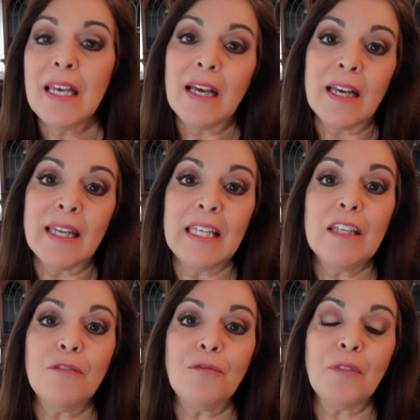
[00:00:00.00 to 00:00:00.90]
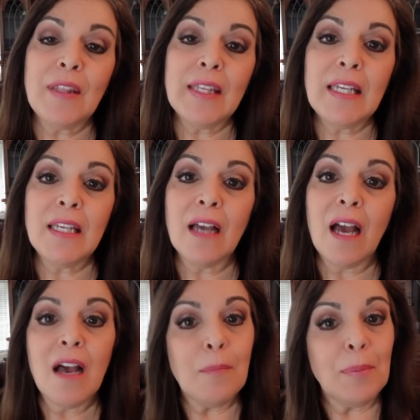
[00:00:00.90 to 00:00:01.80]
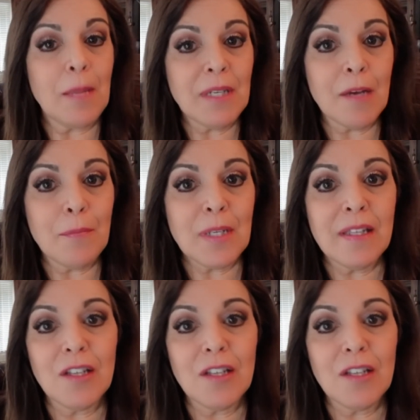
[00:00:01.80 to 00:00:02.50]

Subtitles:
If the plumbing company that